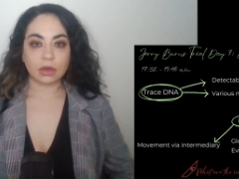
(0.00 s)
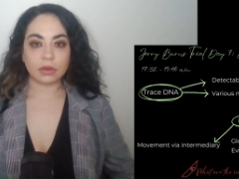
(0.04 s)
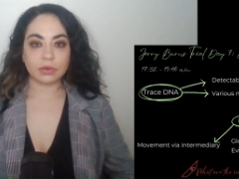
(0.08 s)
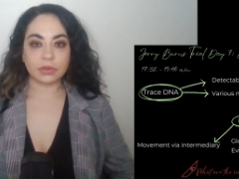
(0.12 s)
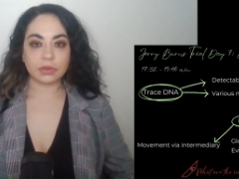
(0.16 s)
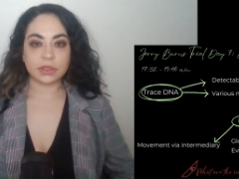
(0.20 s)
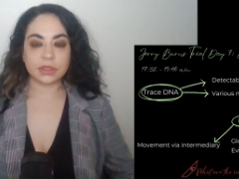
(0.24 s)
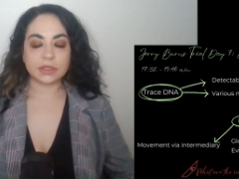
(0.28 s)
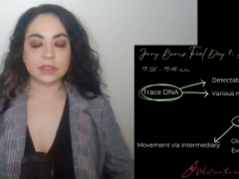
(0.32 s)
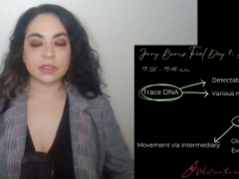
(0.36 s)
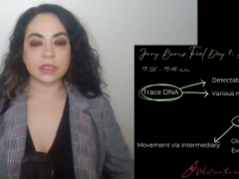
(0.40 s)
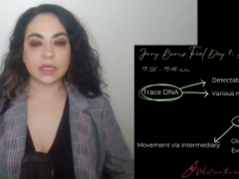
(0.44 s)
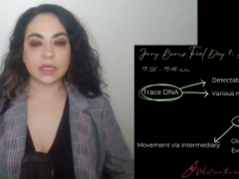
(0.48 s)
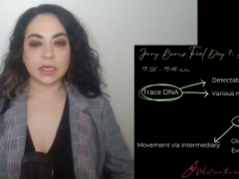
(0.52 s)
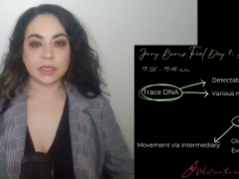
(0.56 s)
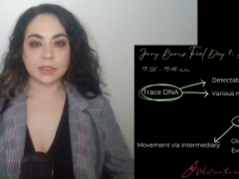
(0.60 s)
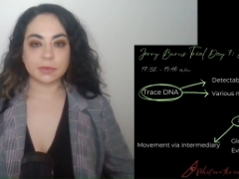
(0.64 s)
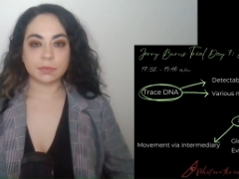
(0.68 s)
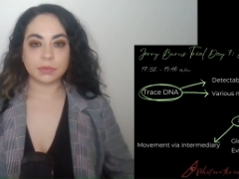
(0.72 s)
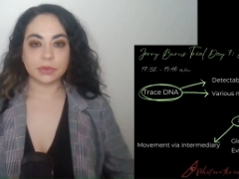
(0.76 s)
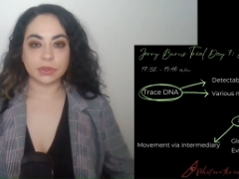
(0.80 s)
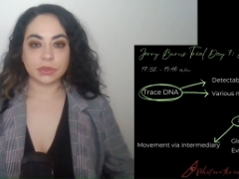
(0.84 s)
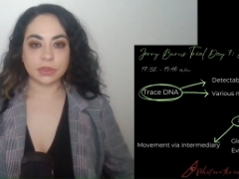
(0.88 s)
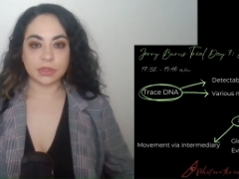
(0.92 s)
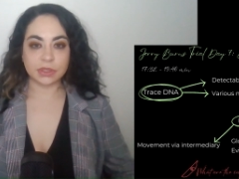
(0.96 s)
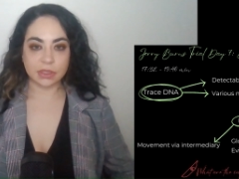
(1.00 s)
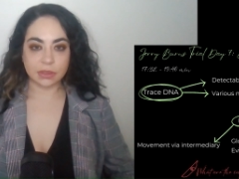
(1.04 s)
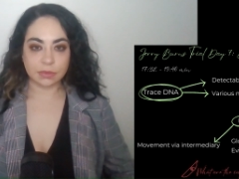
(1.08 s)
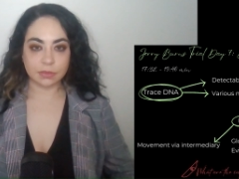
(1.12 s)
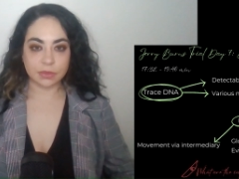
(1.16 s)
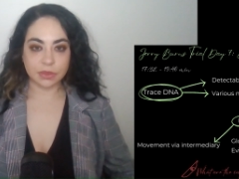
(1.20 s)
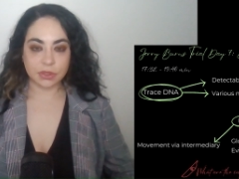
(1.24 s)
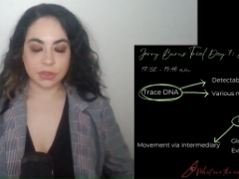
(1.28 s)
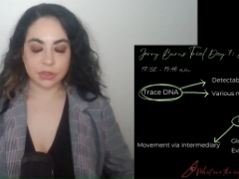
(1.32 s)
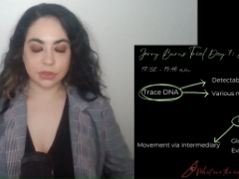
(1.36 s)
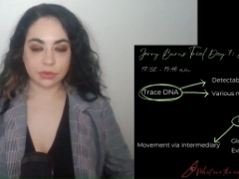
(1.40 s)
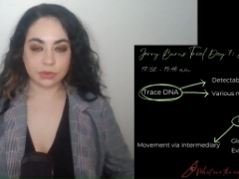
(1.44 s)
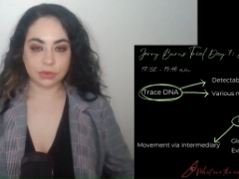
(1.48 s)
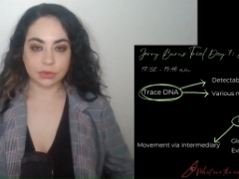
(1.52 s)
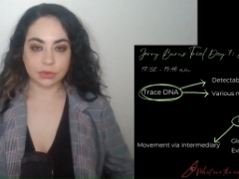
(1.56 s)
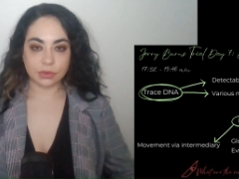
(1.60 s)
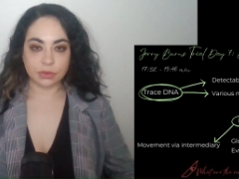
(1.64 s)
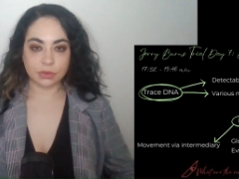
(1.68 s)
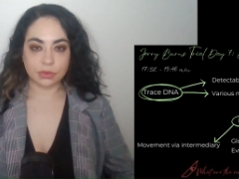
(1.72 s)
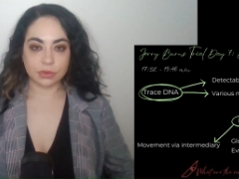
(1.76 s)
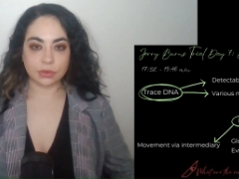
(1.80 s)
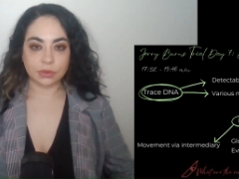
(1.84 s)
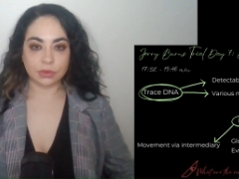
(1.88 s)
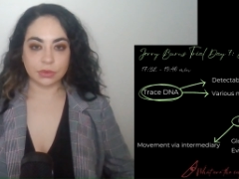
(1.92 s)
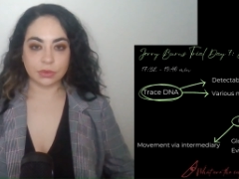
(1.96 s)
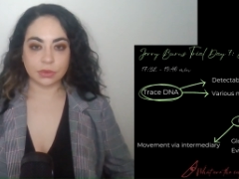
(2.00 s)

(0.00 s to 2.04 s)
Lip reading: This expert seems to